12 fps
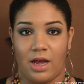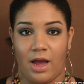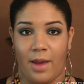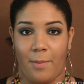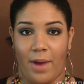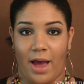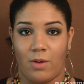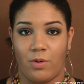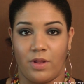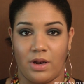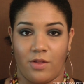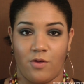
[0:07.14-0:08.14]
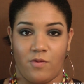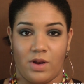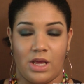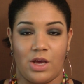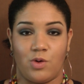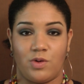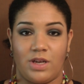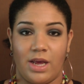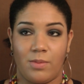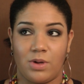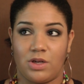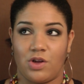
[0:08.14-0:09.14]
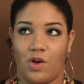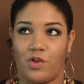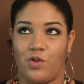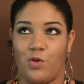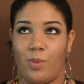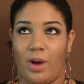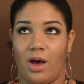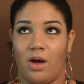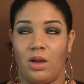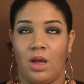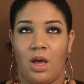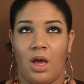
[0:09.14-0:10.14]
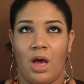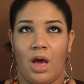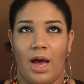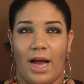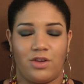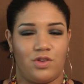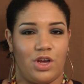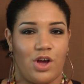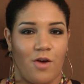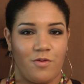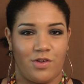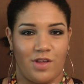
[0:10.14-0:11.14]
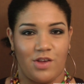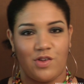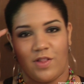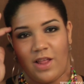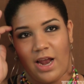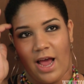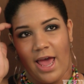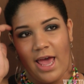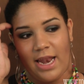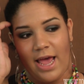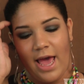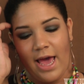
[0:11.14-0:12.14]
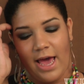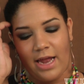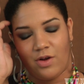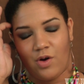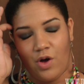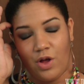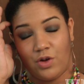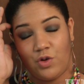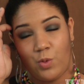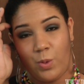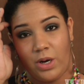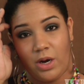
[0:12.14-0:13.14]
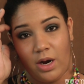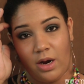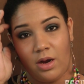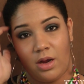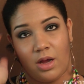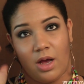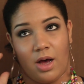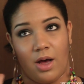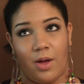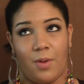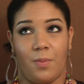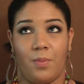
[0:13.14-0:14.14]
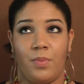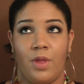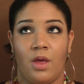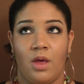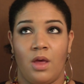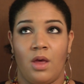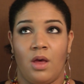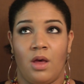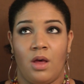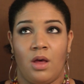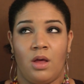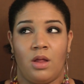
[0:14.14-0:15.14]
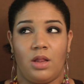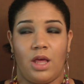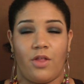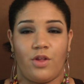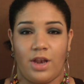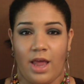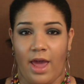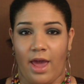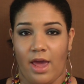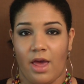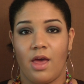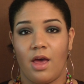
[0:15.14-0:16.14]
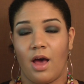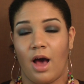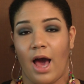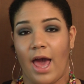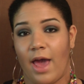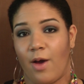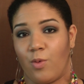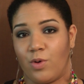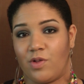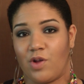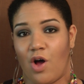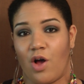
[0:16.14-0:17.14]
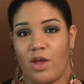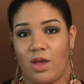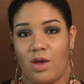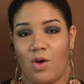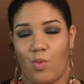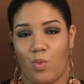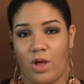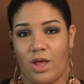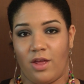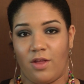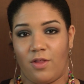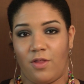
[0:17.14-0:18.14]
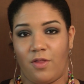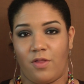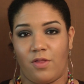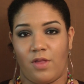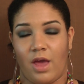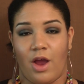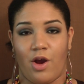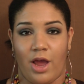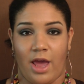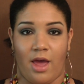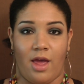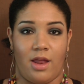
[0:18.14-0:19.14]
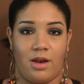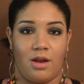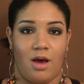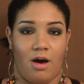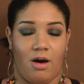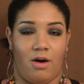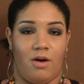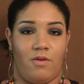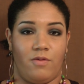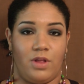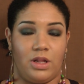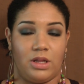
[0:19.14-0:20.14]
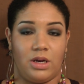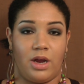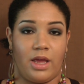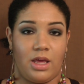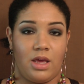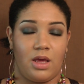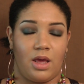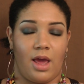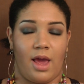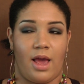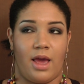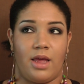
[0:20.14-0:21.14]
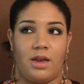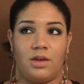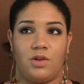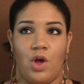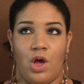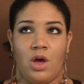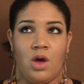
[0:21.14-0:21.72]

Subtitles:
I'm back with another video. Today I'm going to talk to you about actually a conversation that I had on Twitter the other day. I was talking with Ariane of the Glitter Geek, and